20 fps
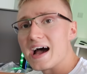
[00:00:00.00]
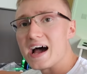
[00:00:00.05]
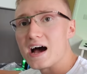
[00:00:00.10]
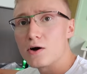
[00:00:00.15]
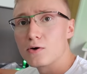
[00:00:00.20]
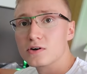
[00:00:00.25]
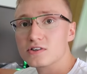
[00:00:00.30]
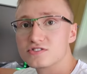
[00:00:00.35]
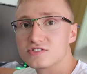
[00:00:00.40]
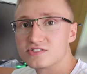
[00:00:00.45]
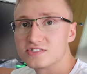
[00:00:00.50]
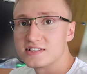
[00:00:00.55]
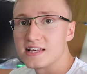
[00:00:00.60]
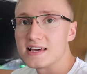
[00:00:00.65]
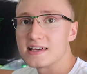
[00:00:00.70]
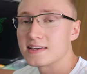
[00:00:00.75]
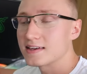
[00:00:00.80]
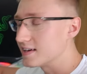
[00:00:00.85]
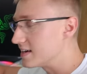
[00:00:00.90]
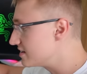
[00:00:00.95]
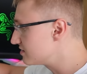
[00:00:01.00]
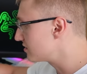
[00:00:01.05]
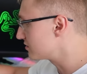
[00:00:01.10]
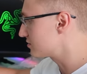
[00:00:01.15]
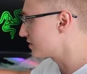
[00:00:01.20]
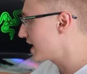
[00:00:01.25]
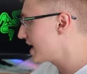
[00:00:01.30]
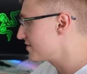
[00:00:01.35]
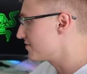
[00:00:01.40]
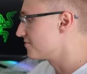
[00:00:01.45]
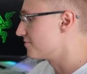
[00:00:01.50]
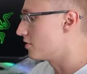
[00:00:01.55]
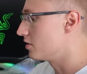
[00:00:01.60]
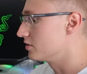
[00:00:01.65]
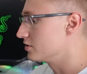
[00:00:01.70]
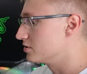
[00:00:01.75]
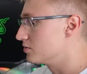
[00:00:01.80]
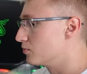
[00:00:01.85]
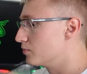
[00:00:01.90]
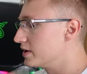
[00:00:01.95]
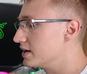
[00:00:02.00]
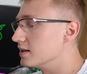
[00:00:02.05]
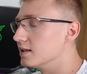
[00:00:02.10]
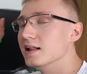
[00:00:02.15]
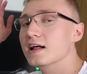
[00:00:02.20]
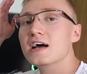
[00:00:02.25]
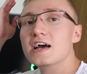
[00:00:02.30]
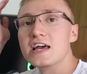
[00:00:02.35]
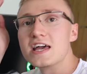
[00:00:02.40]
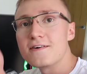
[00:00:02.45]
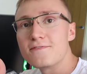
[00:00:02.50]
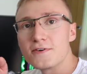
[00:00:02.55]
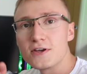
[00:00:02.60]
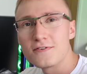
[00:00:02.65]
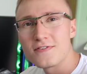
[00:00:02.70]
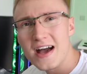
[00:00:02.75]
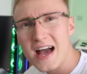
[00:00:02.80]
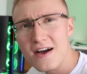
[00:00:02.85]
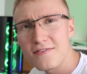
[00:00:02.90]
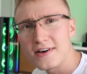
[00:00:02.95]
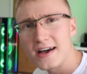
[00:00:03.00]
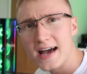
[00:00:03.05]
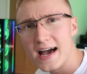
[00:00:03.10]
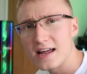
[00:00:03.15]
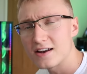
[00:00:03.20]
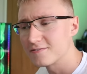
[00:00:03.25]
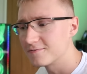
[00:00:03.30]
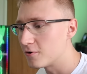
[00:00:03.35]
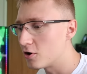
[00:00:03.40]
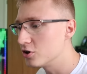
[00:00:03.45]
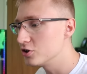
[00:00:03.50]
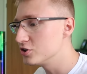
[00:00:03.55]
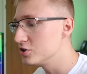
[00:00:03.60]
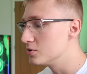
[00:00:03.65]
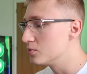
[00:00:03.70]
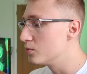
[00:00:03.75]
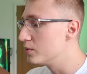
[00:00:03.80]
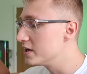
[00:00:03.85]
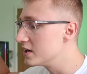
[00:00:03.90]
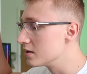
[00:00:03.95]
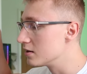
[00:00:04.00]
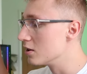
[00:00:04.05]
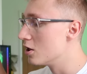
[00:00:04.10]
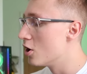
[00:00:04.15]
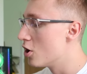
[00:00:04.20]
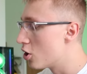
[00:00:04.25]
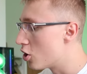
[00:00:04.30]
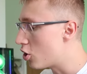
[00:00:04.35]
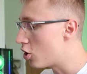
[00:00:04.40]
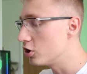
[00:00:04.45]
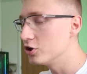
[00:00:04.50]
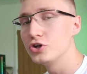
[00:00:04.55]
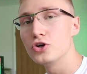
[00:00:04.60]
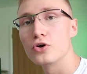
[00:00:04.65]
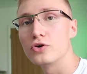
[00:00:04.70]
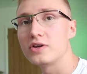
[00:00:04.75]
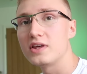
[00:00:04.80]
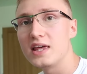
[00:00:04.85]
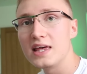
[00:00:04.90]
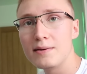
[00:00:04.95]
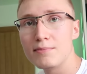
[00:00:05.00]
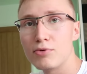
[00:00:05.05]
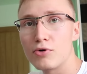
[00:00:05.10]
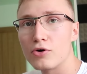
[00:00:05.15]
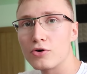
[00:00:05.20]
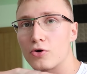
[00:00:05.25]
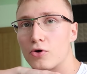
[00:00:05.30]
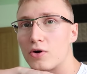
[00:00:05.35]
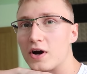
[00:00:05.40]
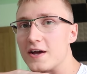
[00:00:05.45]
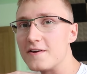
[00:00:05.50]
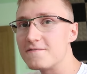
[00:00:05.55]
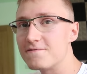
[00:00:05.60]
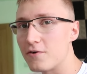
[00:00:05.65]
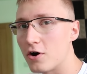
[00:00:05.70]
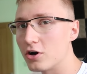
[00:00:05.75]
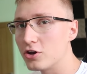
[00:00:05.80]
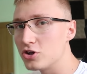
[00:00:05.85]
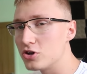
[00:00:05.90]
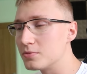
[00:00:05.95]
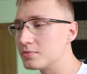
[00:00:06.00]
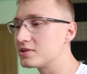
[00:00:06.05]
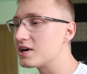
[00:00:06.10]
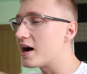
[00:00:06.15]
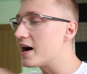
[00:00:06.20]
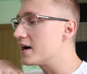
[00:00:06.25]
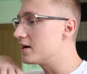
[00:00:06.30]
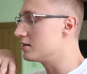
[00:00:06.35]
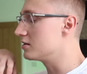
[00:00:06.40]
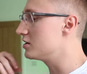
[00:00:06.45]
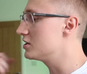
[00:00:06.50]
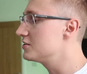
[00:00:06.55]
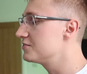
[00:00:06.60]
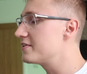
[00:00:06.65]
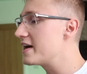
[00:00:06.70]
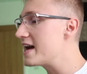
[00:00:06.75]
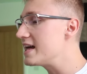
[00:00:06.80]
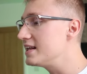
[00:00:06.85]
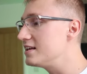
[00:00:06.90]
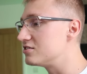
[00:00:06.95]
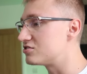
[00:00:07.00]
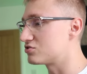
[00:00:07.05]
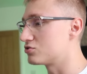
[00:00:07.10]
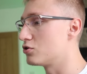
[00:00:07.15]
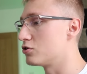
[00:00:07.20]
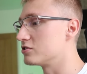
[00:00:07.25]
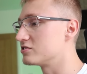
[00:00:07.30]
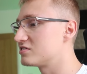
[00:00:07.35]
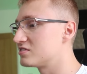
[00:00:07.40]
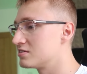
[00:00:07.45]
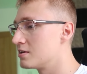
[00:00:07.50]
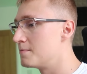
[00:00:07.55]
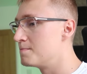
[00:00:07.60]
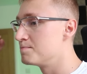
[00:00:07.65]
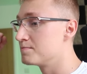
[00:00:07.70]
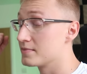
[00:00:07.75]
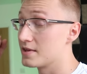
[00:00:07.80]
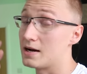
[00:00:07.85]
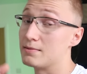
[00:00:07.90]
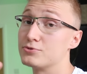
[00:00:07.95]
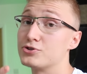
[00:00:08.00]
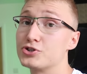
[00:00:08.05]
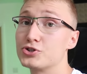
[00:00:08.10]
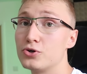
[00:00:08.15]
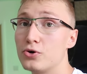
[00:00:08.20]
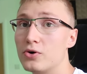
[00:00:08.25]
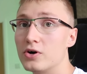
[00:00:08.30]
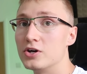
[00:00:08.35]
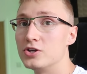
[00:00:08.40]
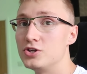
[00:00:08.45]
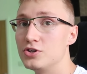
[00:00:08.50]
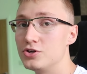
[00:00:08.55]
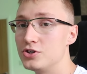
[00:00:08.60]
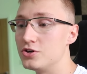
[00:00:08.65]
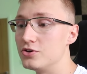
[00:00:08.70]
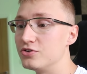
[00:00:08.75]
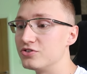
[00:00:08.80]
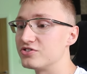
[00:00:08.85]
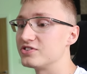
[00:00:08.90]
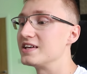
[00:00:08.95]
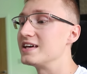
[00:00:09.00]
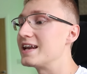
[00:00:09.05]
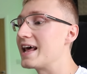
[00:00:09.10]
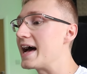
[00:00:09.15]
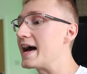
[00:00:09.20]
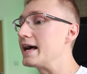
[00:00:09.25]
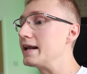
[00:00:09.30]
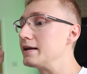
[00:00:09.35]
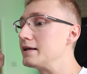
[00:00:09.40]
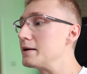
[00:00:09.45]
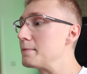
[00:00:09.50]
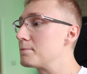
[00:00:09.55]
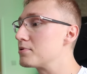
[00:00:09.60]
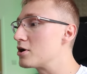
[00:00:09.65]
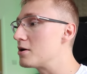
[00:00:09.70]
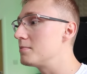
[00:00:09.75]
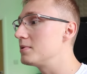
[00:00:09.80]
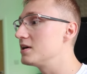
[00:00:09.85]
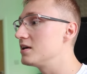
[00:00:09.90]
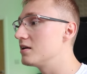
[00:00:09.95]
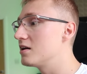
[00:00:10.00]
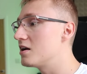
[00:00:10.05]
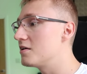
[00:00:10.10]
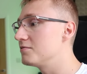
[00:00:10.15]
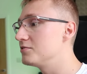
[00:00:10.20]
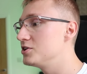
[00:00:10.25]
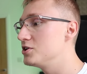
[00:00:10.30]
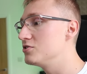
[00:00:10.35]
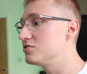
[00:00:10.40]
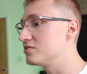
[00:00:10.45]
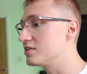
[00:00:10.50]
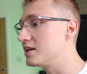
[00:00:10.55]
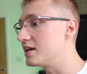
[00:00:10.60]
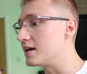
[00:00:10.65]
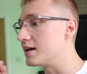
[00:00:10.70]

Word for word: How sick is it to have a volume wheel? If you've ever had a volume wheel on your keyboard or a volume dial of any sorts, I'm sure you used it and you probably loved using